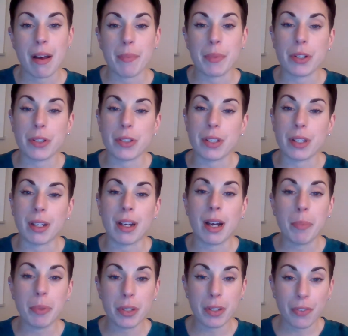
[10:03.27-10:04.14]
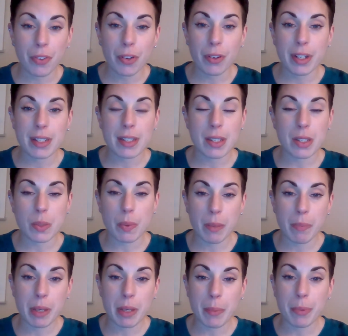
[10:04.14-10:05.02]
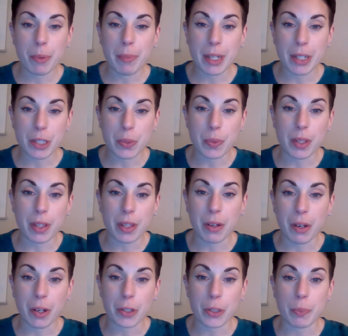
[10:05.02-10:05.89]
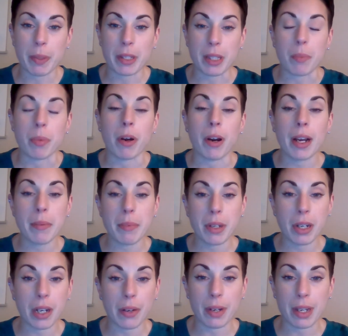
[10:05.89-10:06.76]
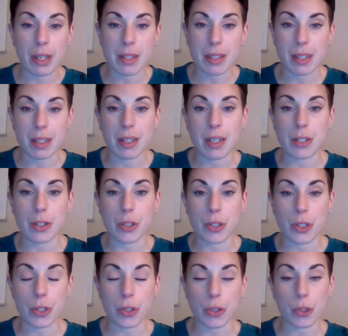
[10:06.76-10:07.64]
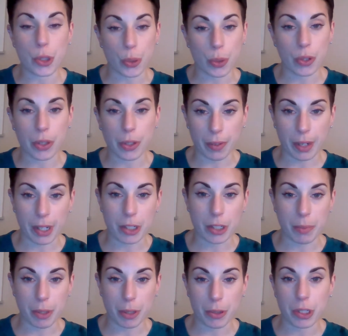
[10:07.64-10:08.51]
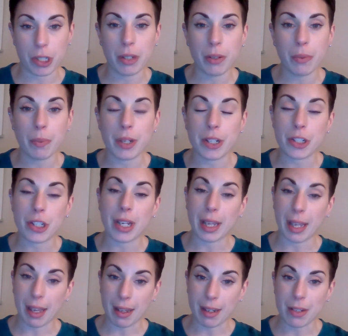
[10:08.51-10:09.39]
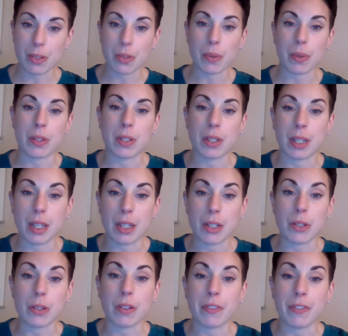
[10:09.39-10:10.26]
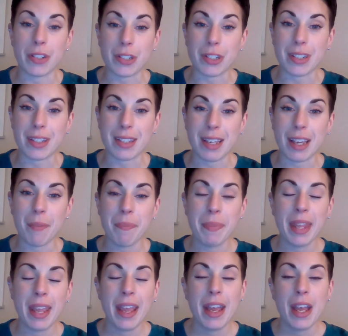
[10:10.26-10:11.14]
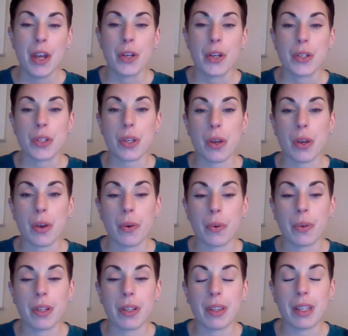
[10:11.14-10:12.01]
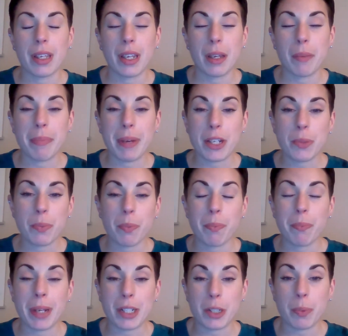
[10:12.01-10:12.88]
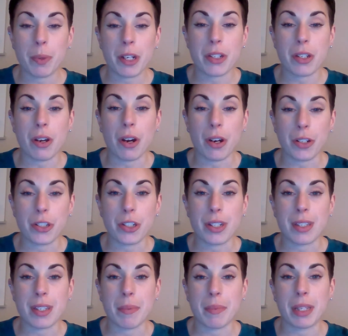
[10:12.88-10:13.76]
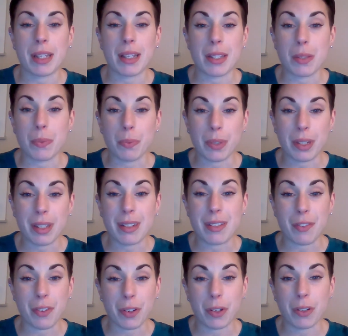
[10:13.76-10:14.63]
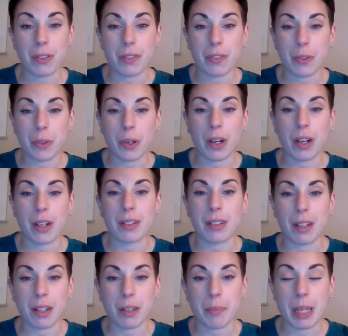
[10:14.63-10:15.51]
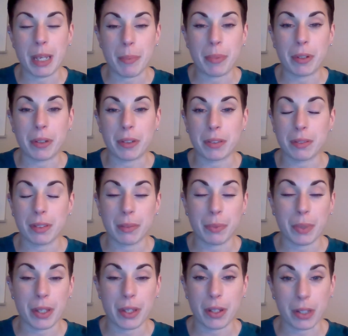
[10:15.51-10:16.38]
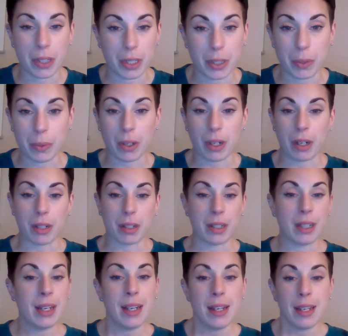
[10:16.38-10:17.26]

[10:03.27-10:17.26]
There's a couple different reasons why people bench with an arch, but the primary reason is to shorten the range of motion, which again is going to lead to efficiency. So the bench press arch is something that's really difficult for a lot of people, whether you are